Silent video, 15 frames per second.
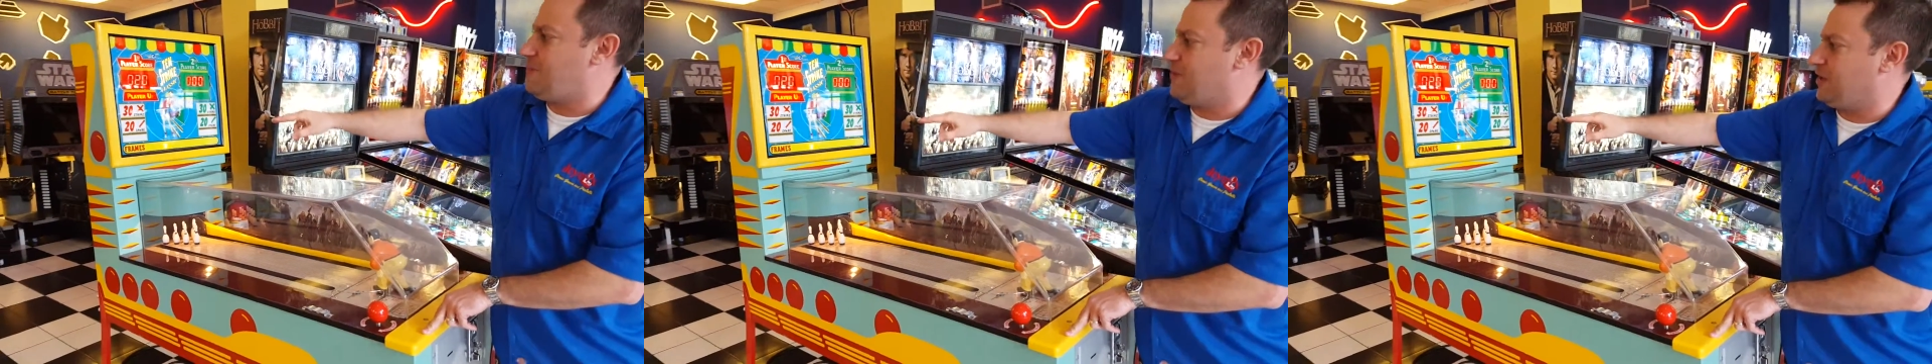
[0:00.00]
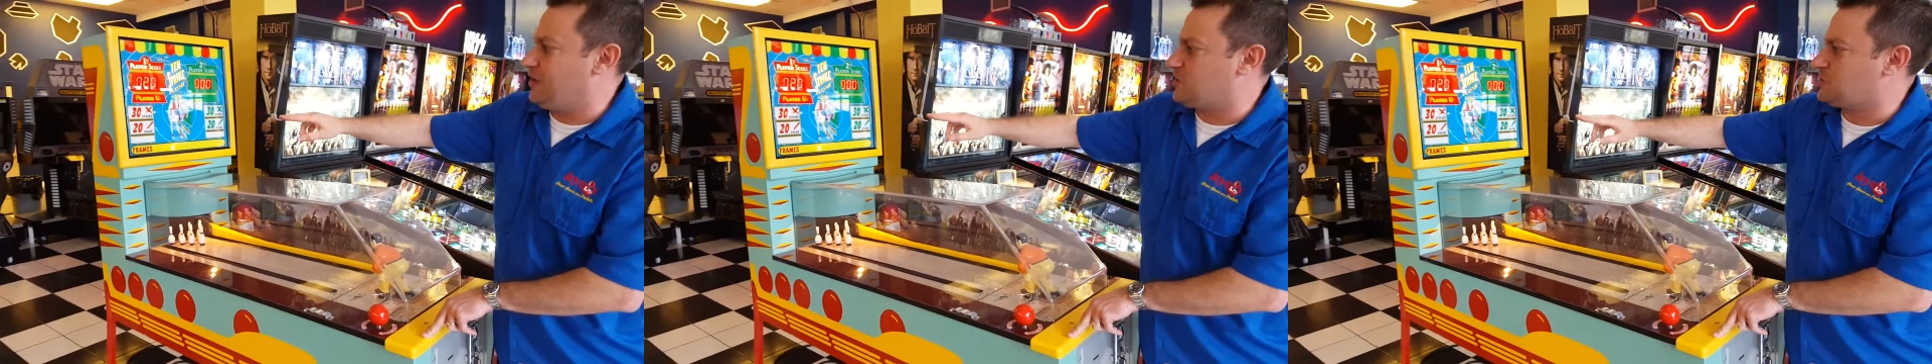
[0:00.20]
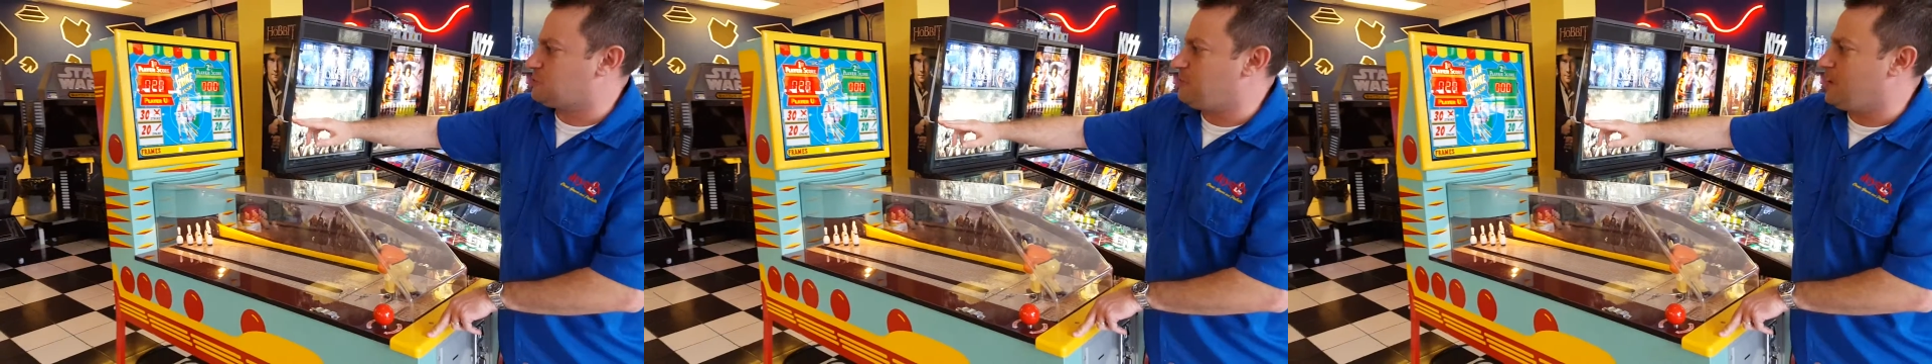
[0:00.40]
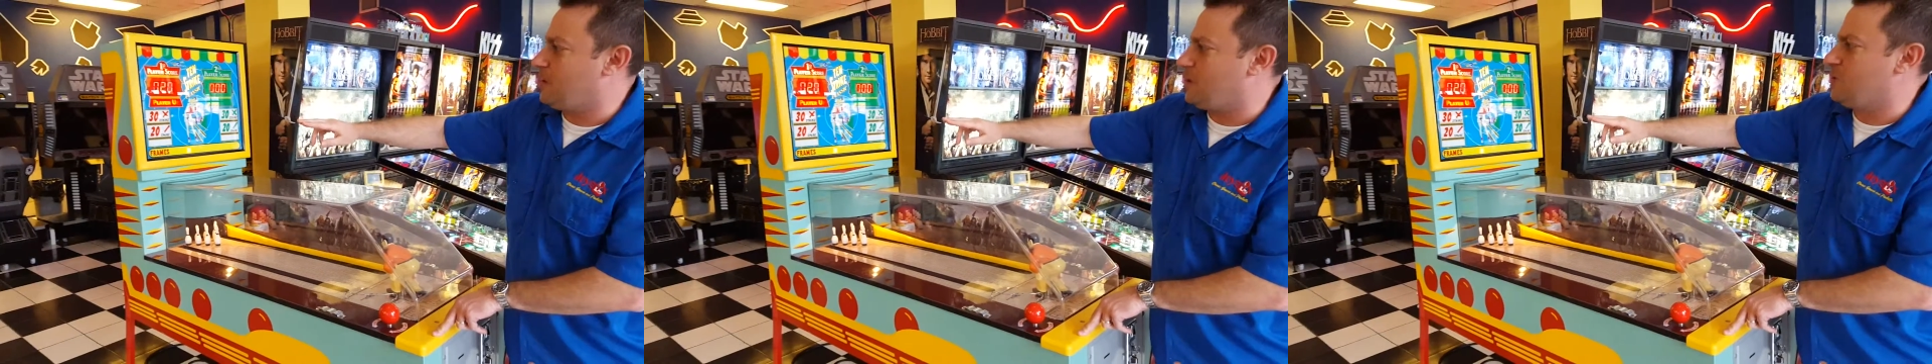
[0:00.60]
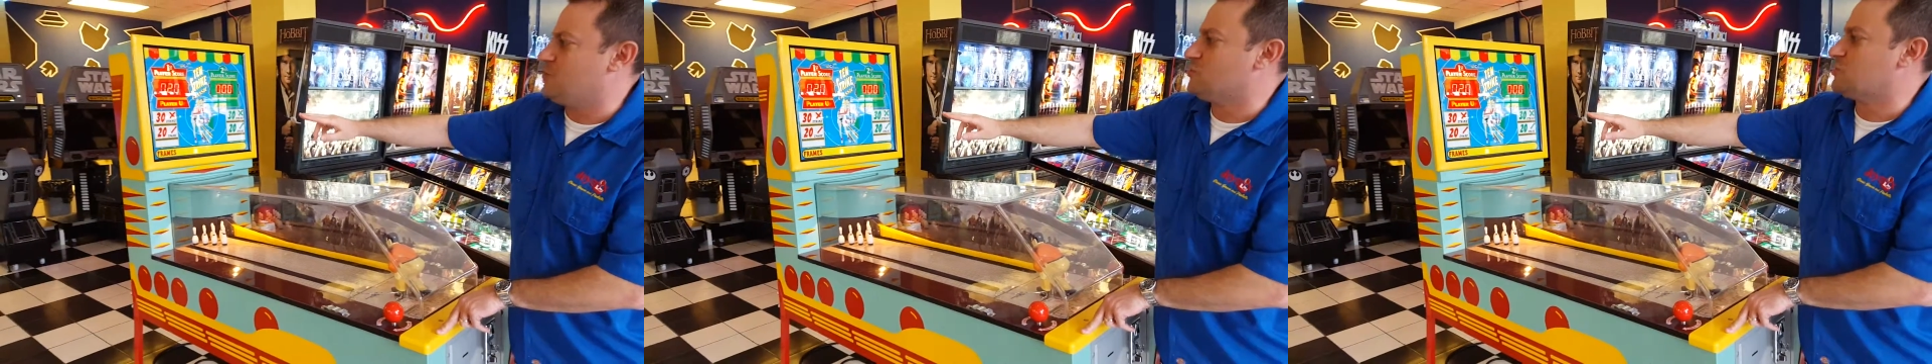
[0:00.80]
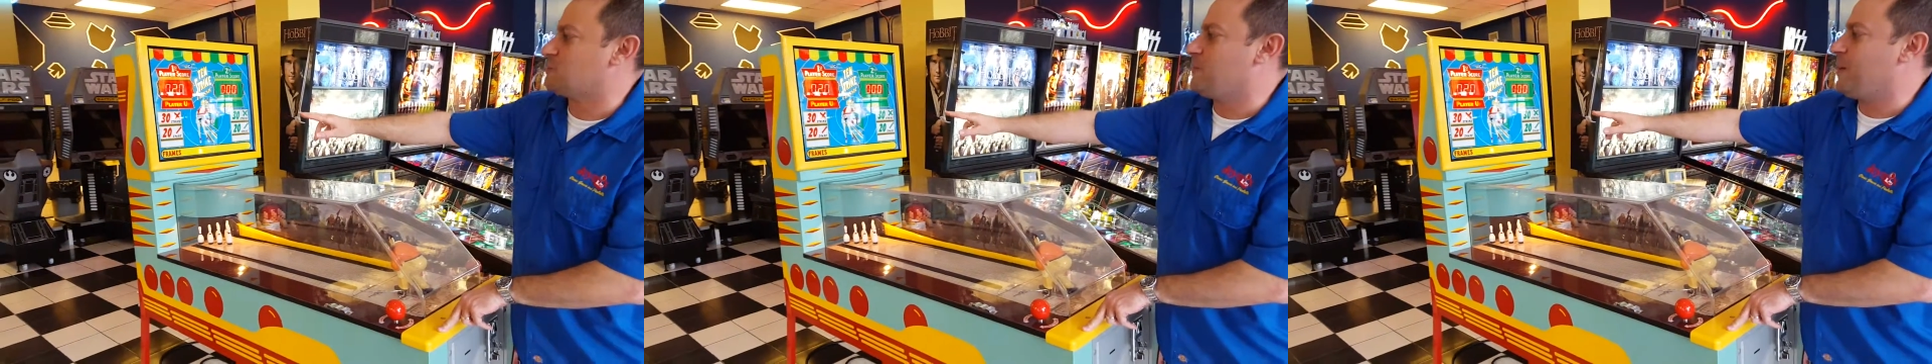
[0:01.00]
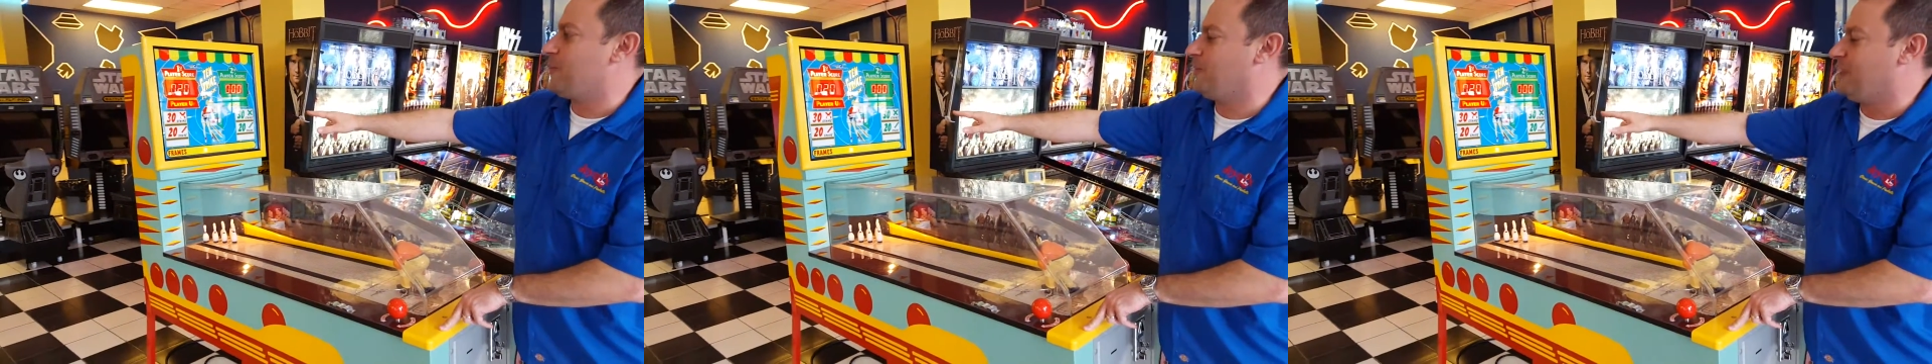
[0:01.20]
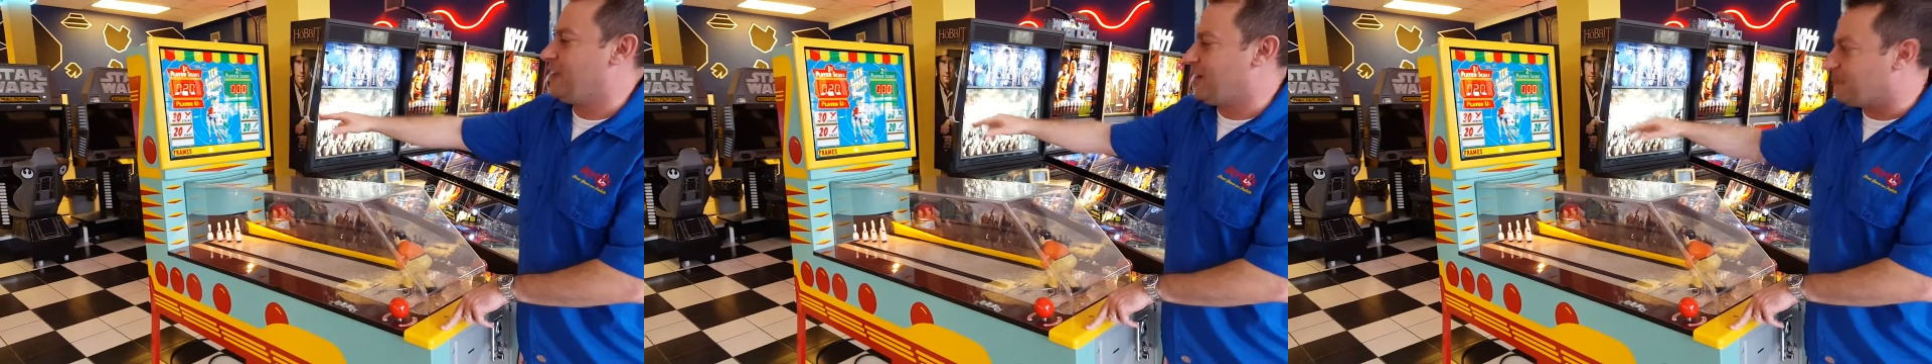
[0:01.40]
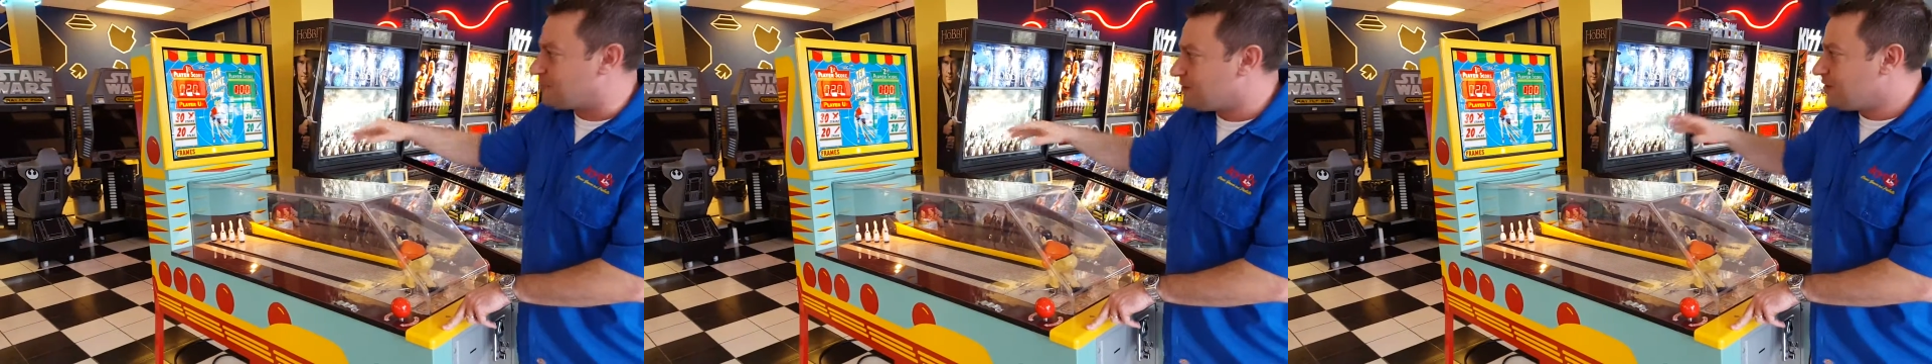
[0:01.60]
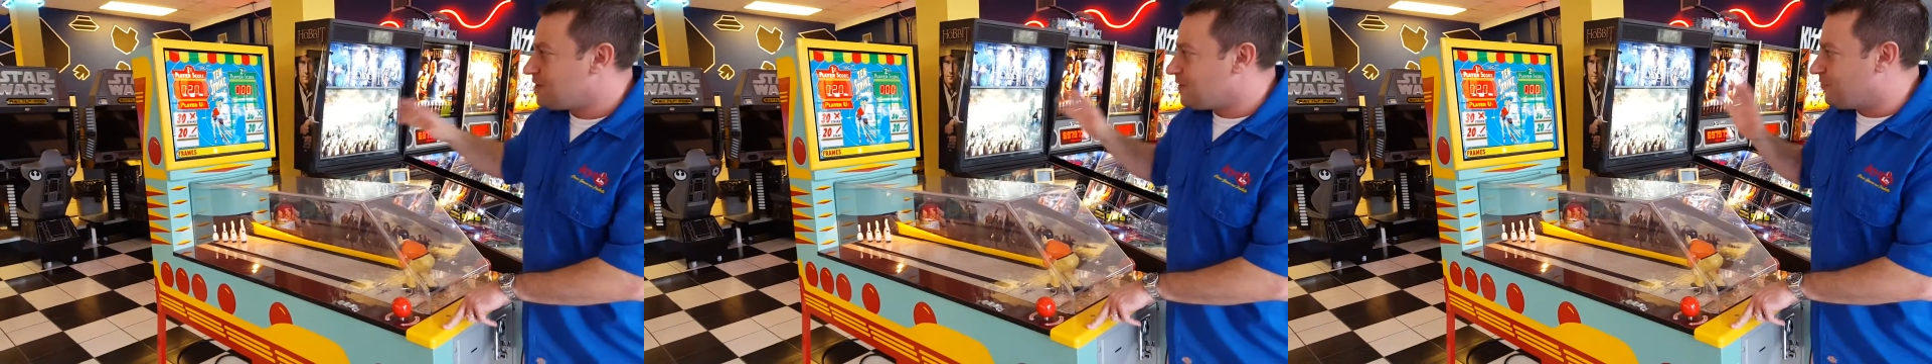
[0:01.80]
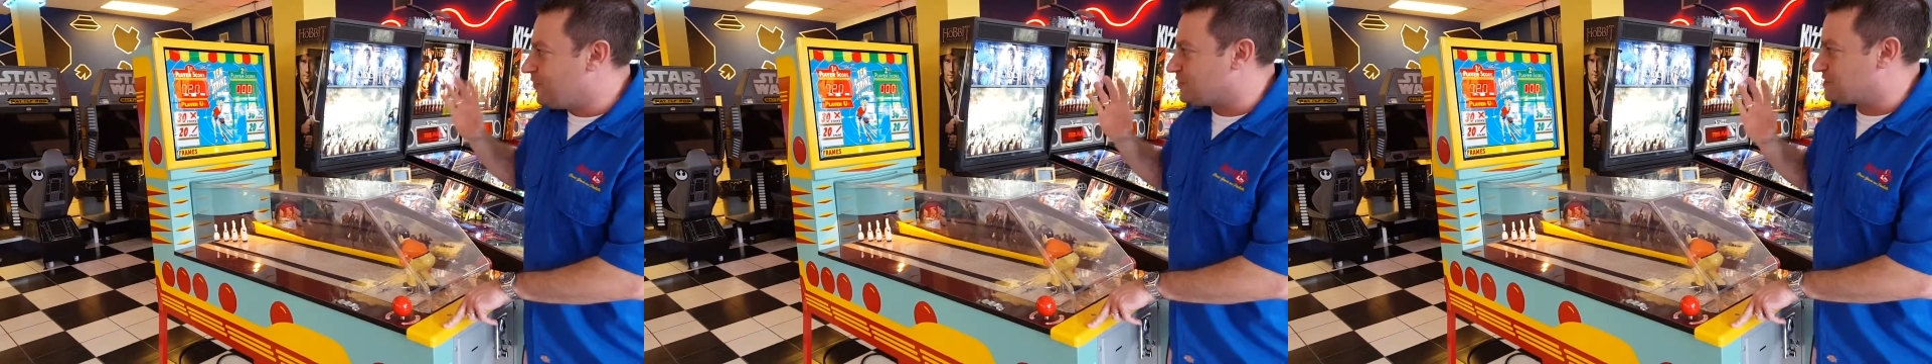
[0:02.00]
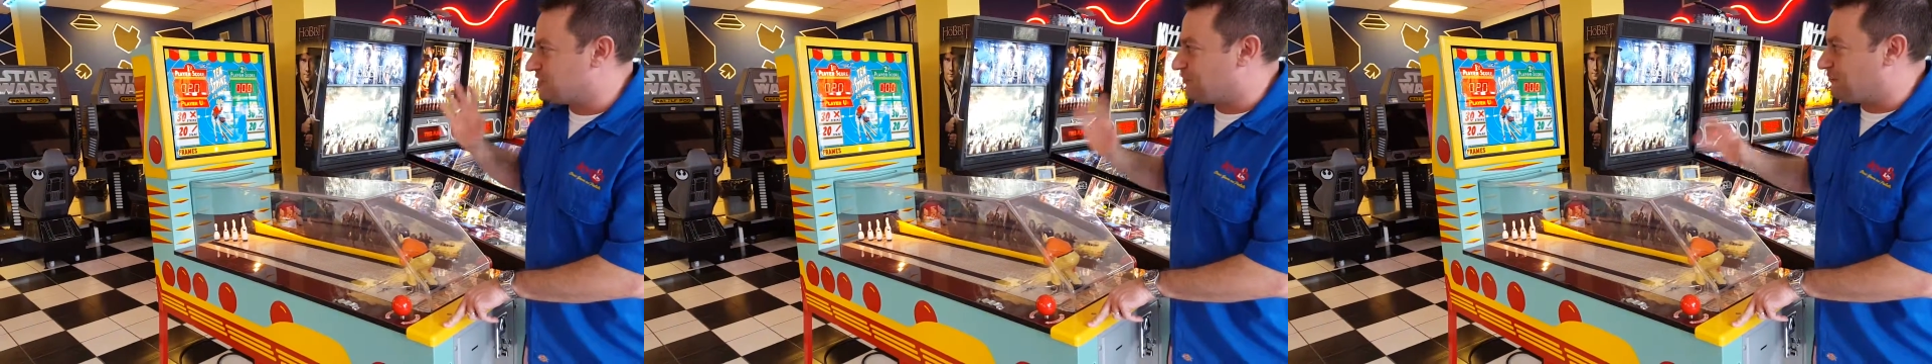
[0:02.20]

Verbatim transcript: If you get a spare, your spare will light up. This is